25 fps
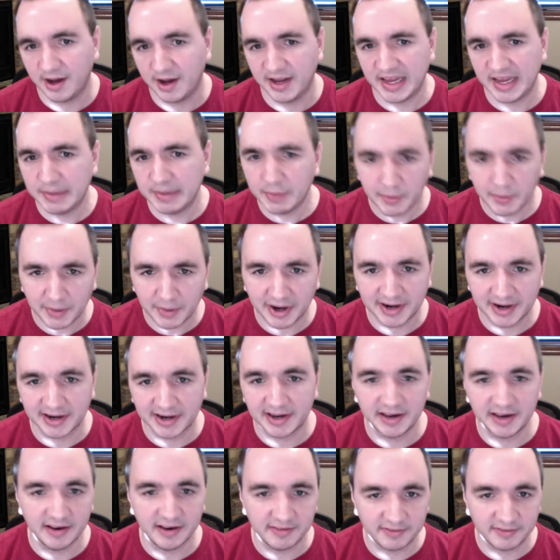email
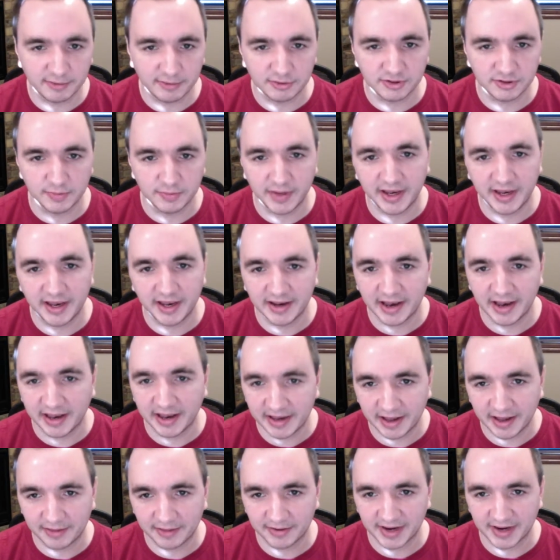marketing and social media and
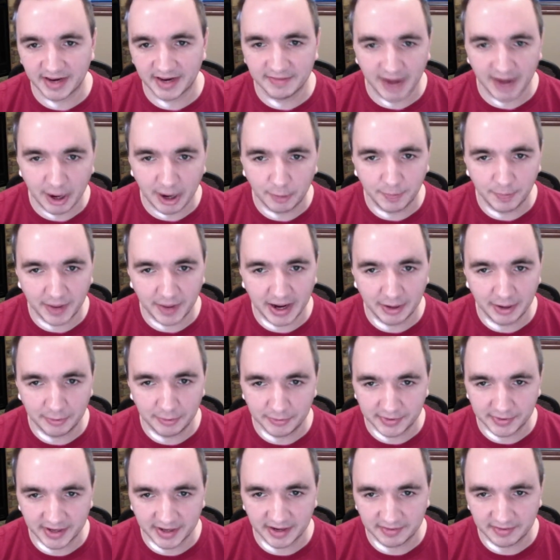any other kind of
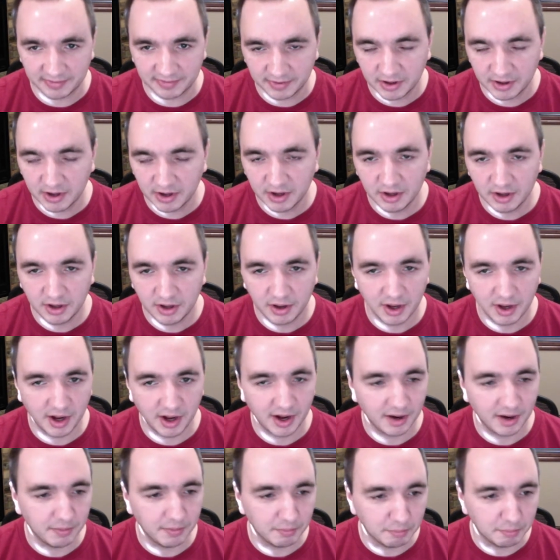outbound kind of
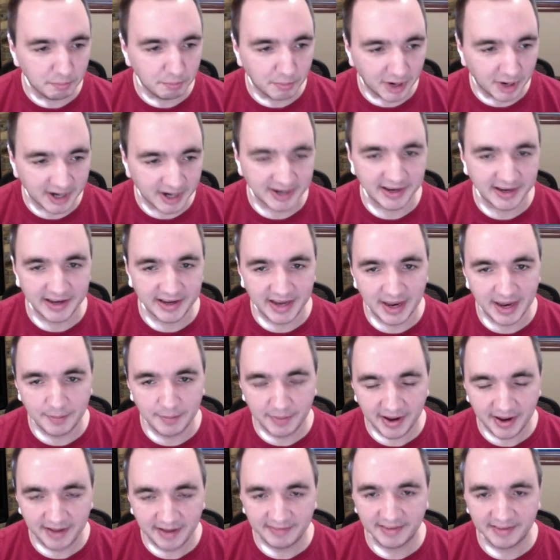marketing
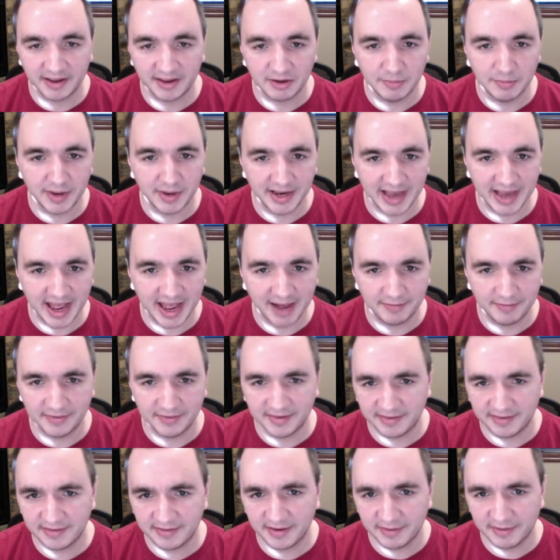campaigns that you might have.
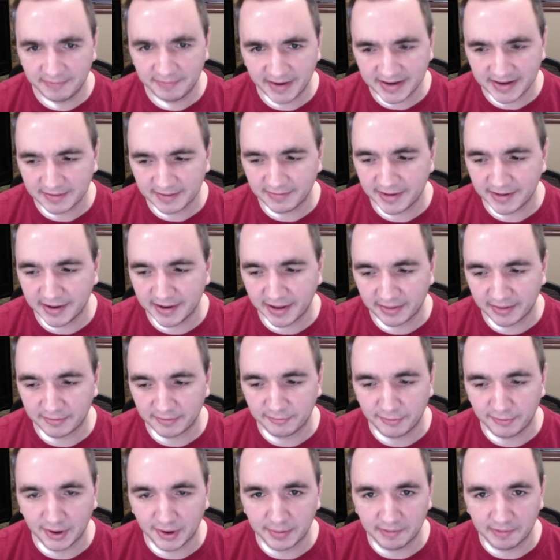It's effectively another
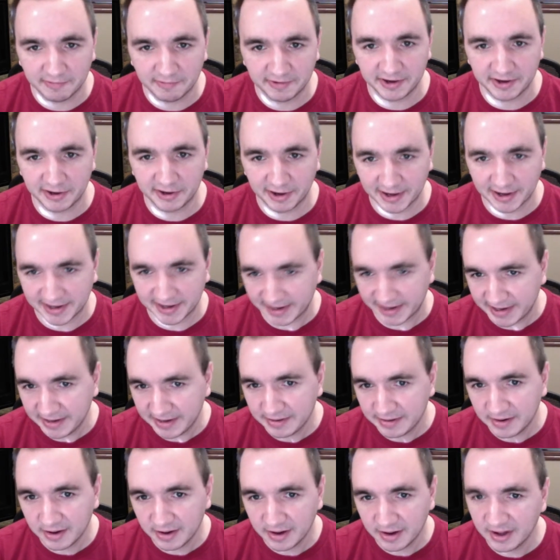form of
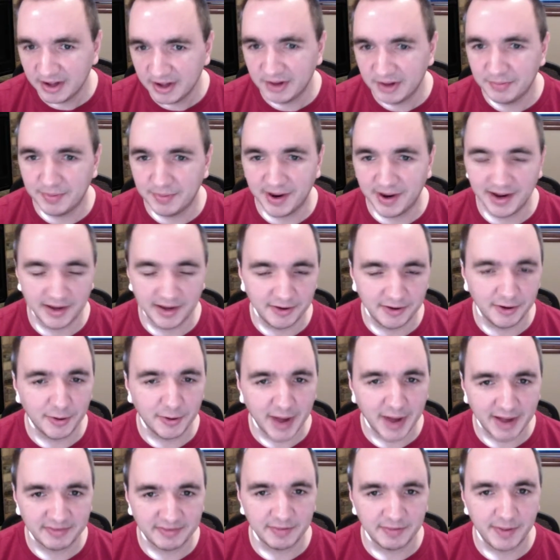retargeting, but you don't
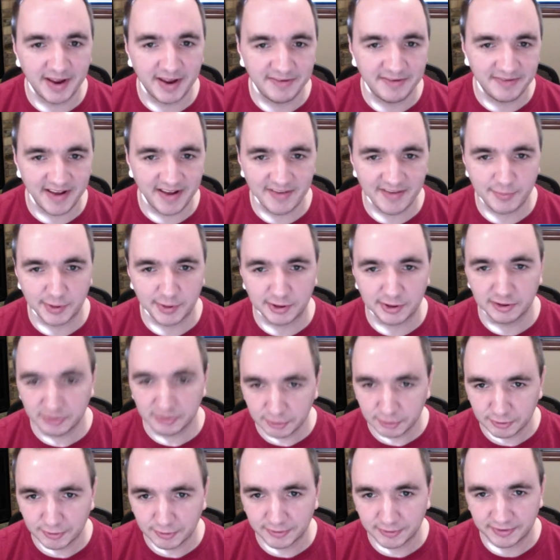have to pay Facebook or
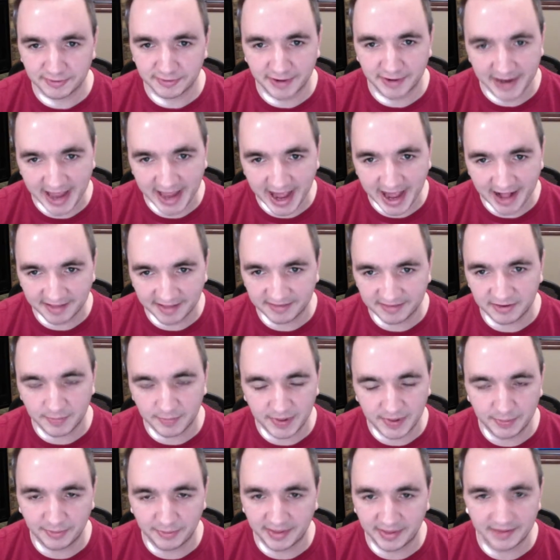Google to run ads to
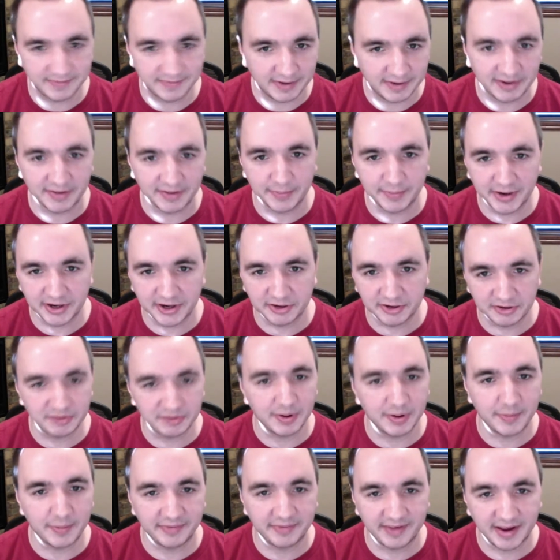people that have already been on your
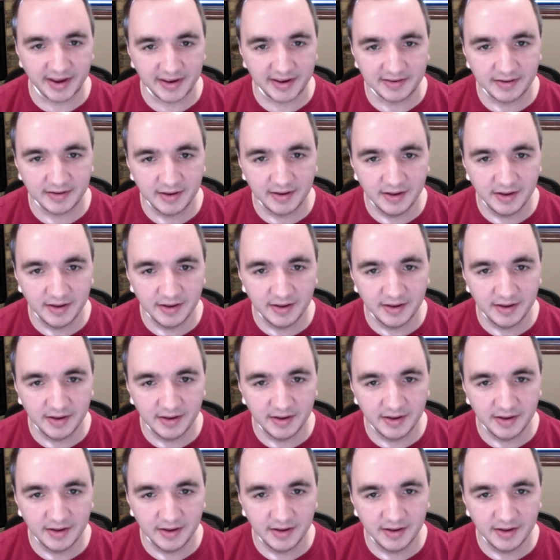website.